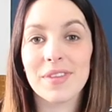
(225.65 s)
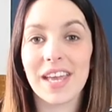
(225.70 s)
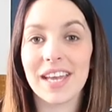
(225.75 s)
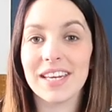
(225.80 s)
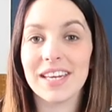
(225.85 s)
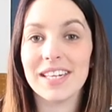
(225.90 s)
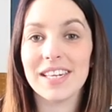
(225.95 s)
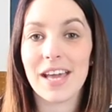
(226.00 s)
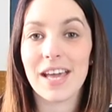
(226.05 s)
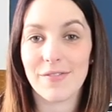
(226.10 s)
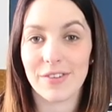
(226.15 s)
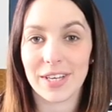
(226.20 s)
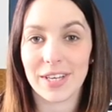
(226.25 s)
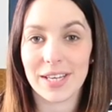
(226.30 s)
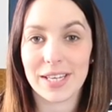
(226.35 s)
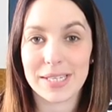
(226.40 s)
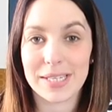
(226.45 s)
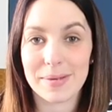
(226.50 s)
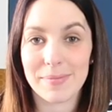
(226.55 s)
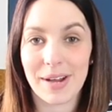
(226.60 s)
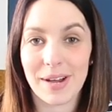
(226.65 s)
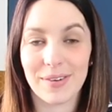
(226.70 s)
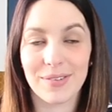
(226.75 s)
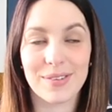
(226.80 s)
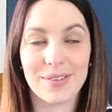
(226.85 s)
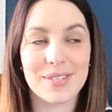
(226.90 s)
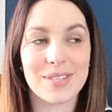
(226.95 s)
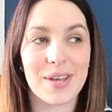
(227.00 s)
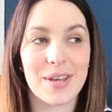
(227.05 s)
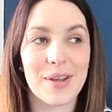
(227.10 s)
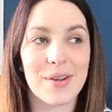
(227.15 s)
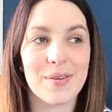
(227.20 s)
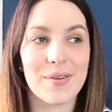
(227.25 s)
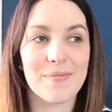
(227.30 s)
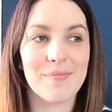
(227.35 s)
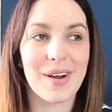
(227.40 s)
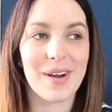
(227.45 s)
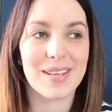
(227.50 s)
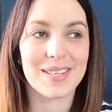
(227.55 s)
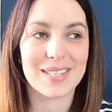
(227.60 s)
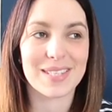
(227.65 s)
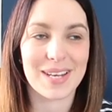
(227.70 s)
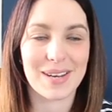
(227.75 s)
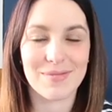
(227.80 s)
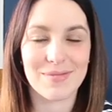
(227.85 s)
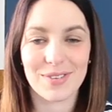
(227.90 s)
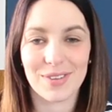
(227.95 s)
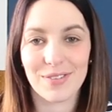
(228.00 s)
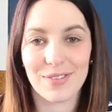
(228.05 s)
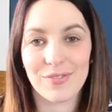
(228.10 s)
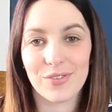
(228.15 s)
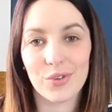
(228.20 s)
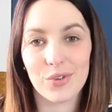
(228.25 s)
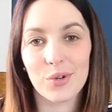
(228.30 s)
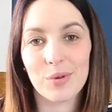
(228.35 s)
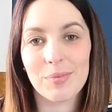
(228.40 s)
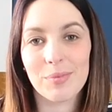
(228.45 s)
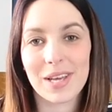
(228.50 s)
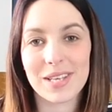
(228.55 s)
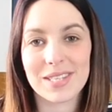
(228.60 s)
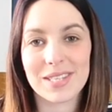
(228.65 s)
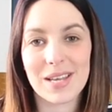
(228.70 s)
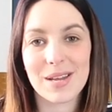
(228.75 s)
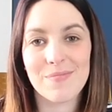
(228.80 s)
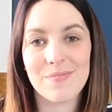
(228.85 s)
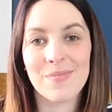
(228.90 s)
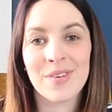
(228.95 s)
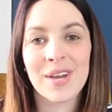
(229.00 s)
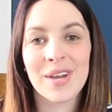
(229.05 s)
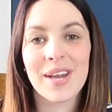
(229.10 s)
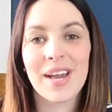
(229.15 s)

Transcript: They never kicked him out, so Matt slept on the floor, bless him.